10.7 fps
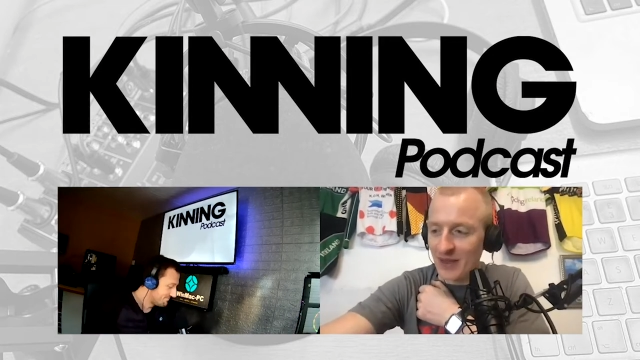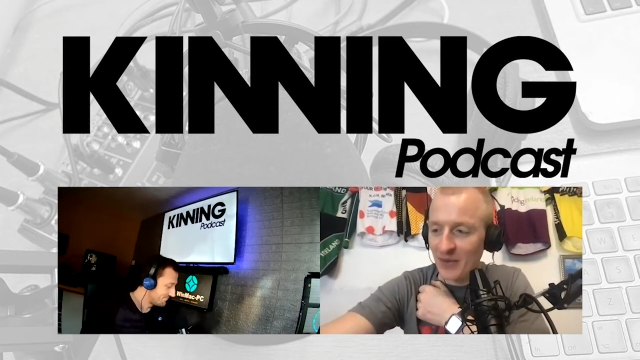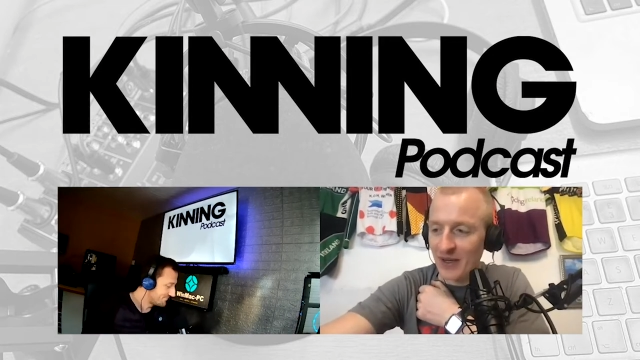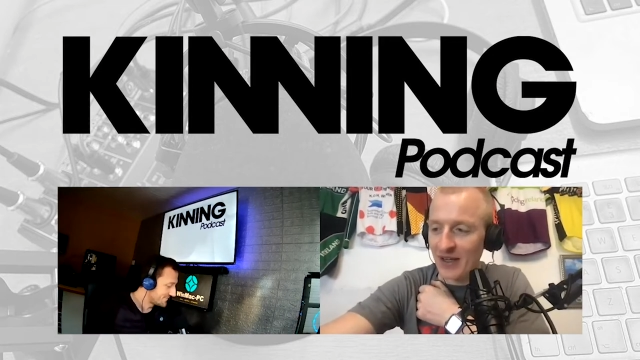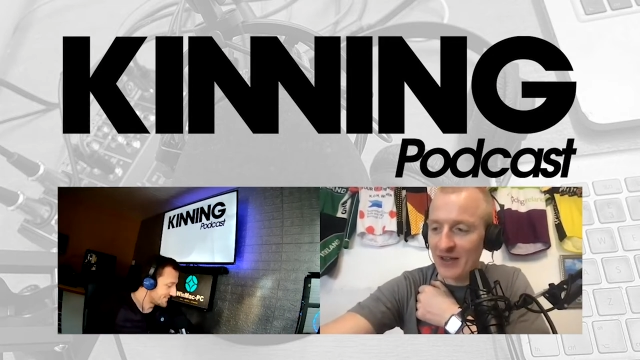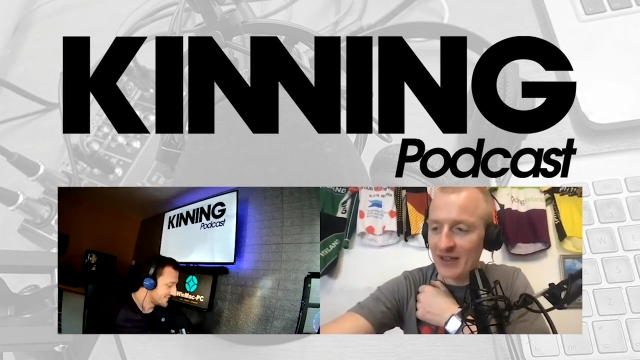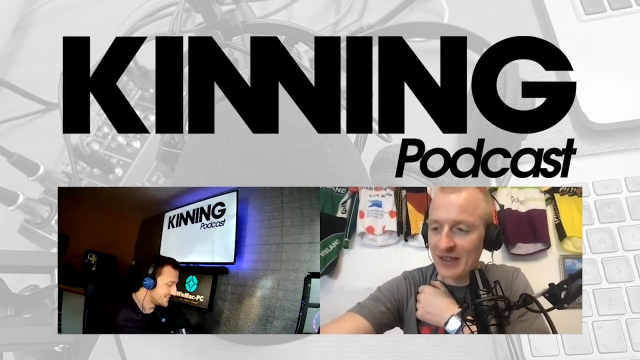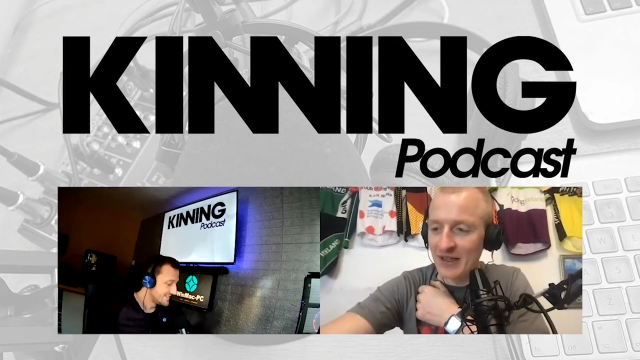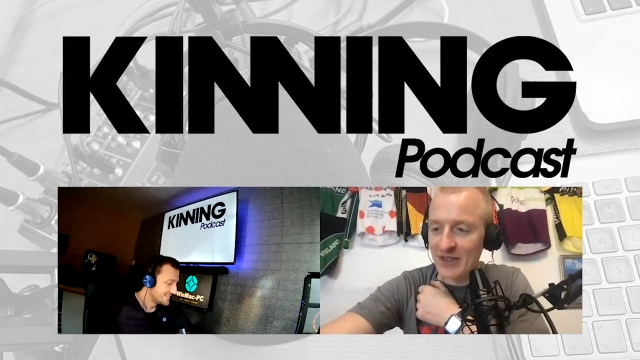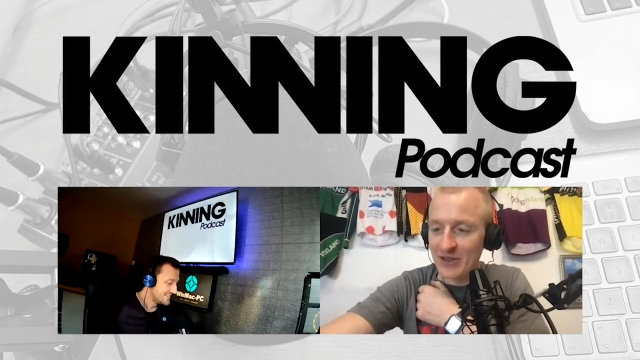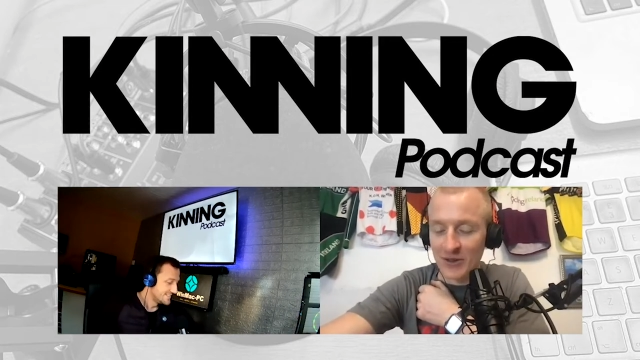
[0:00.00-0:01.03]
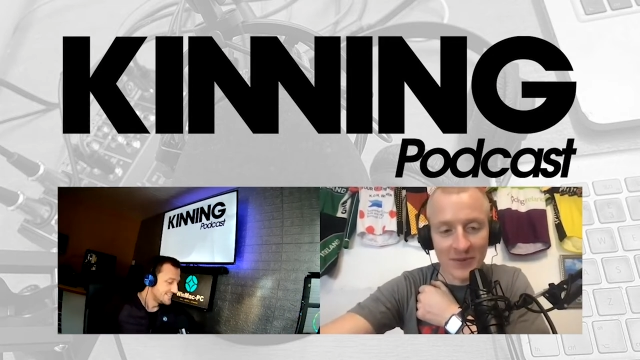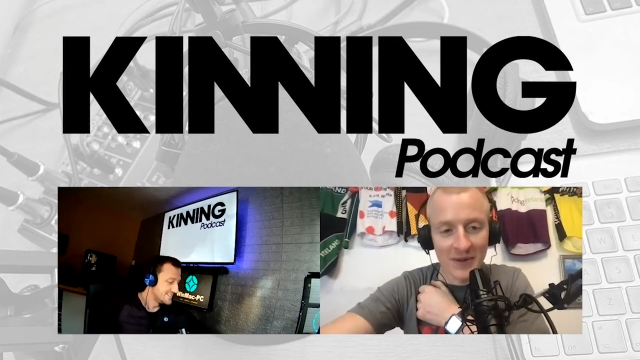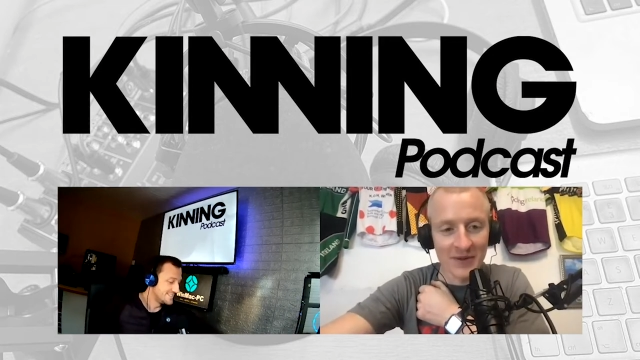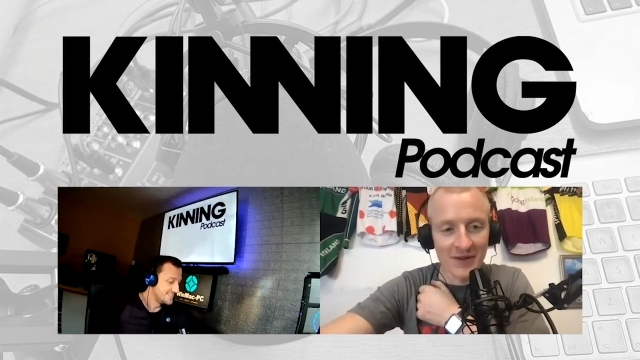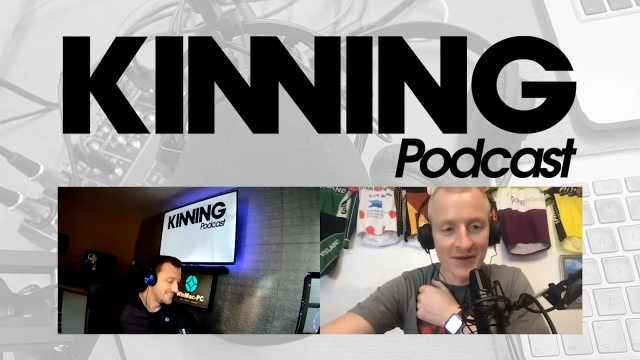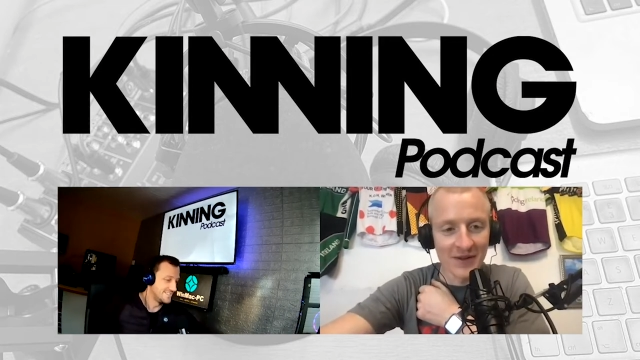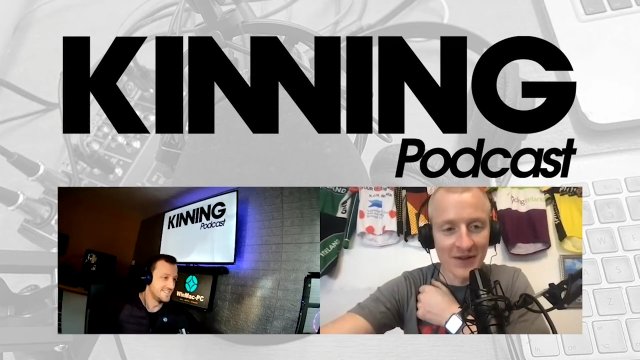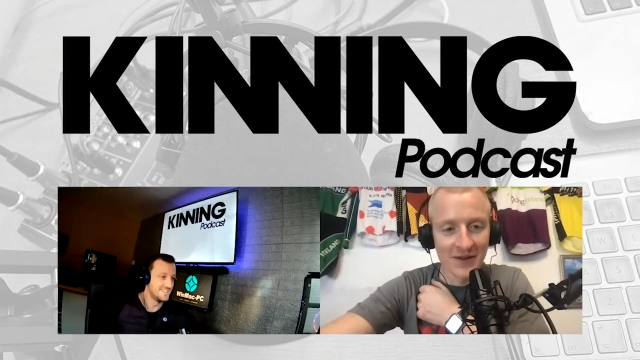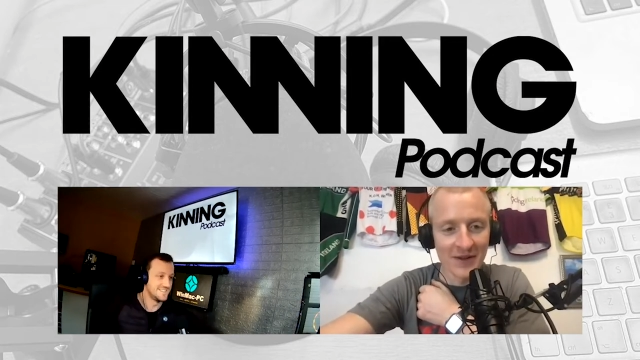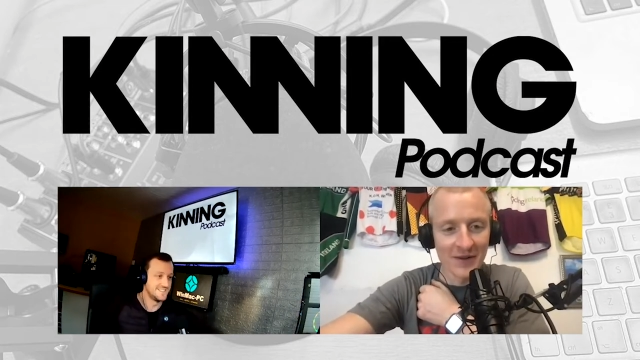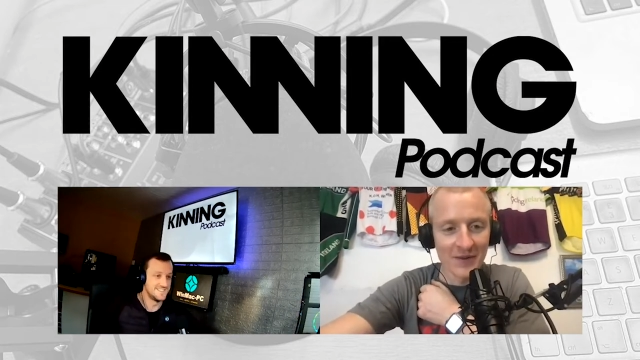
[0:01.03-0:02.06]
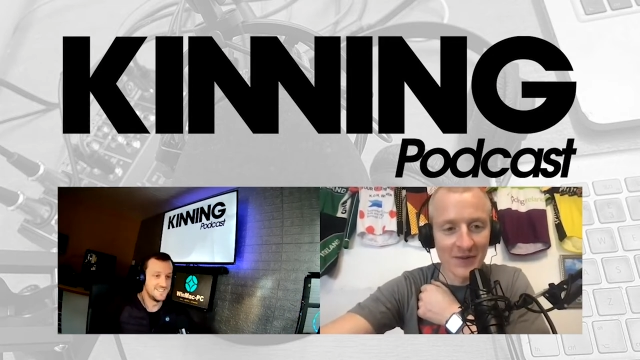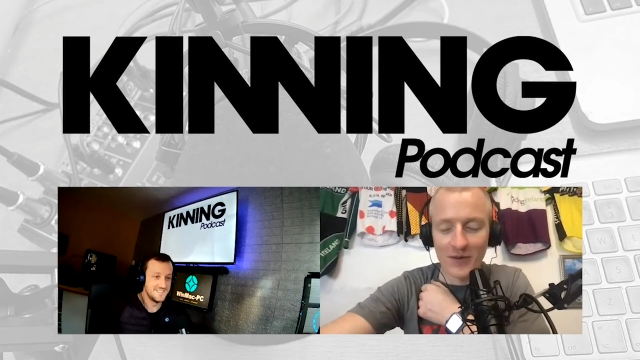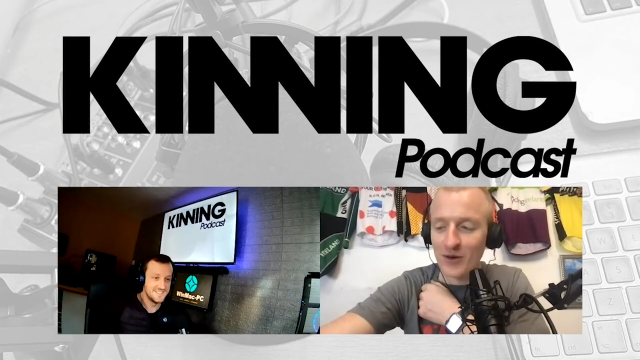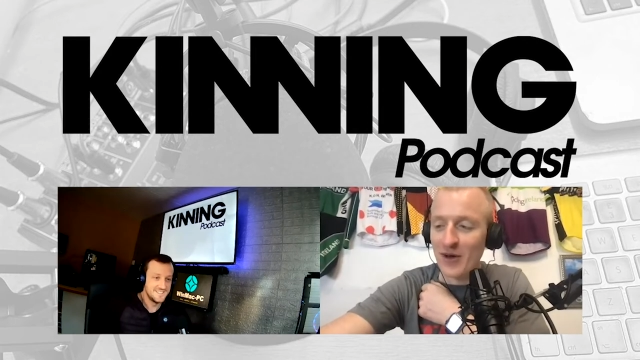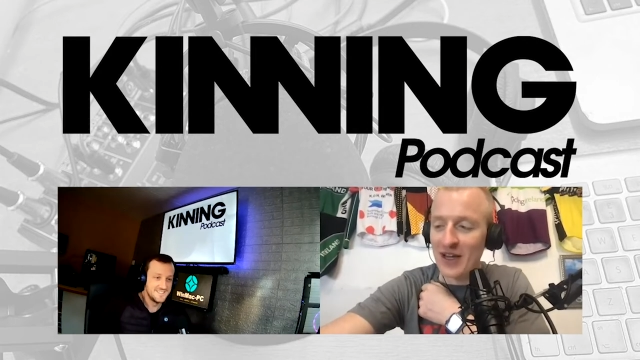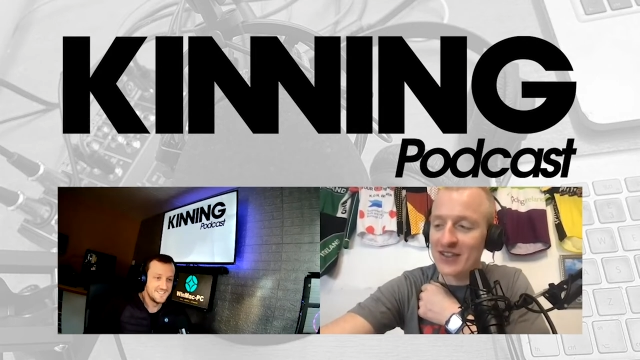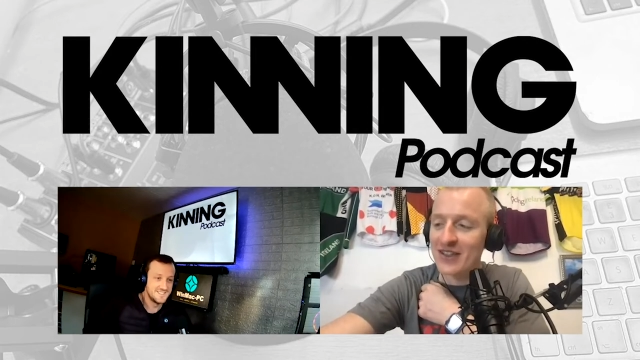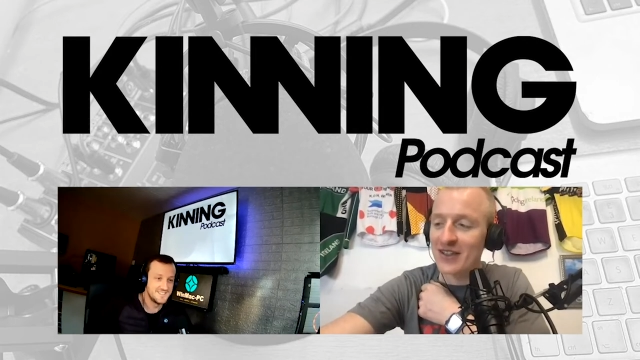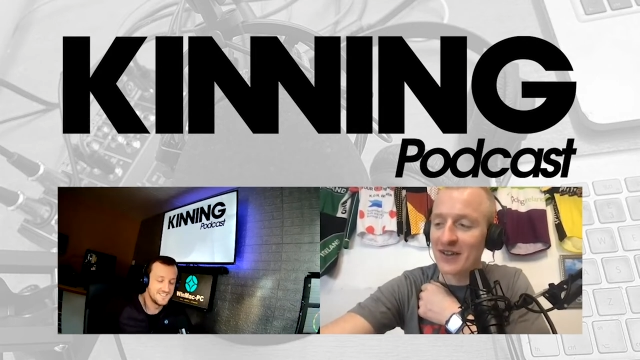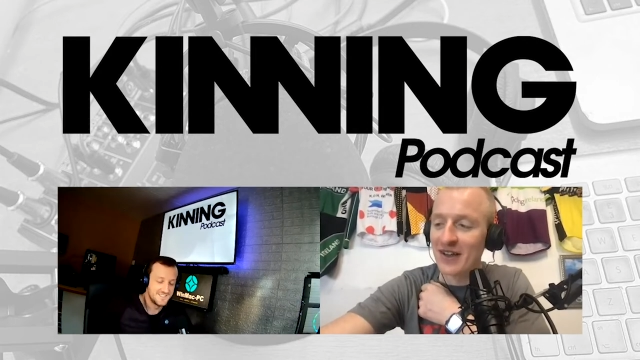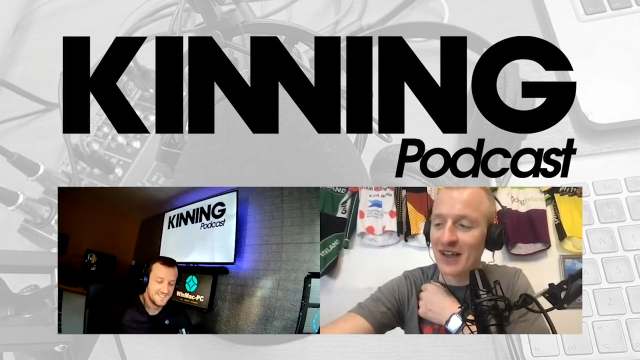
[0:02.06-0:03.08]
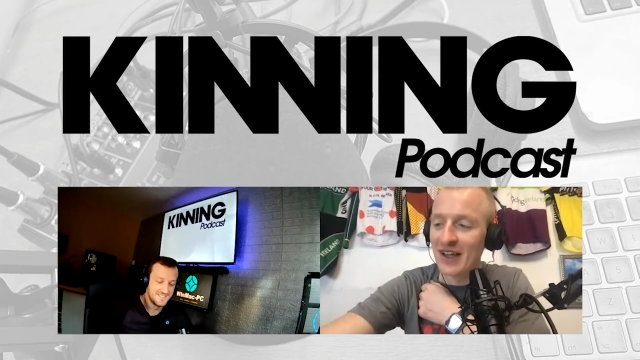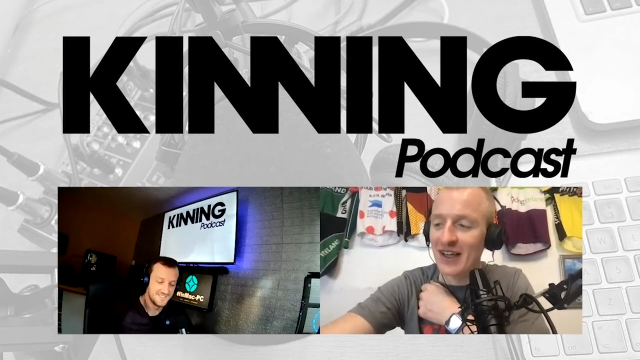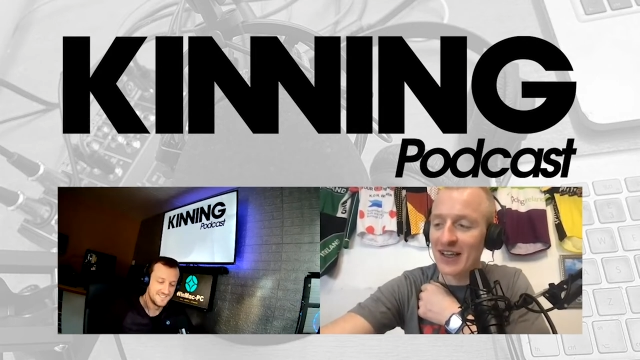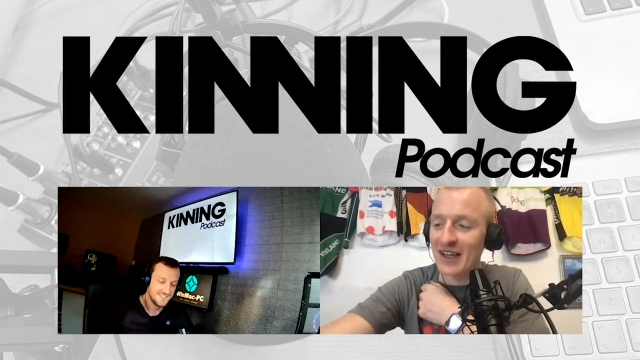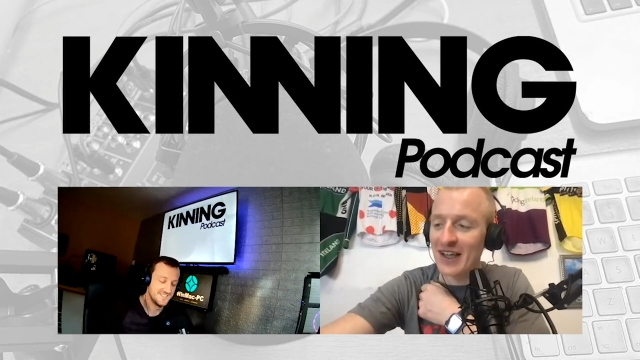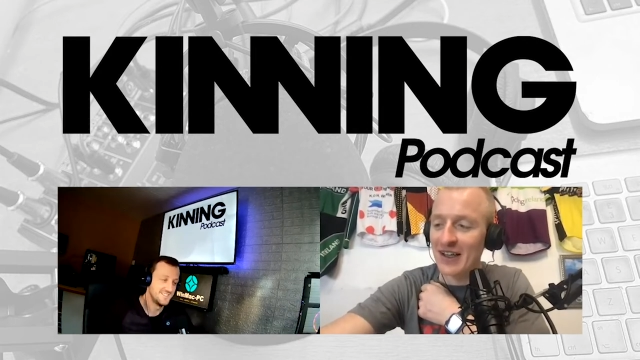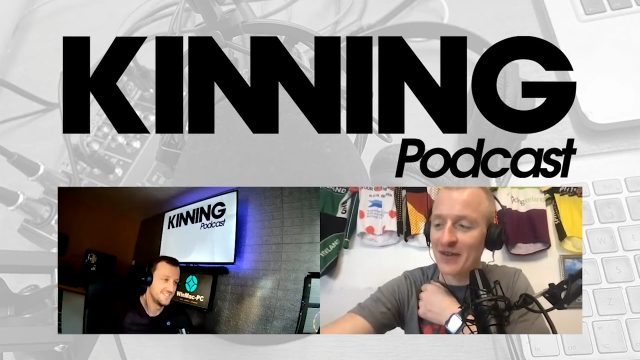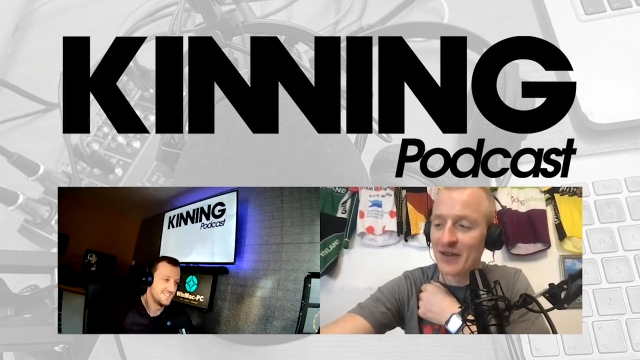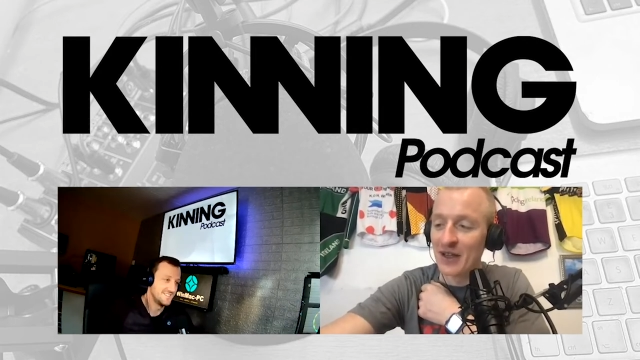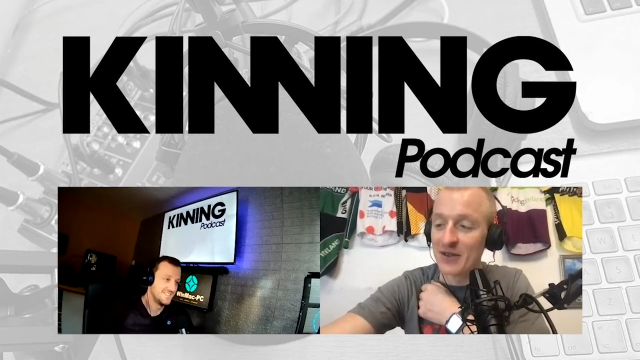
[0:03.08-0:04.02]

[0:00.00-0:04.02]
Well, some people were questioning, and uh,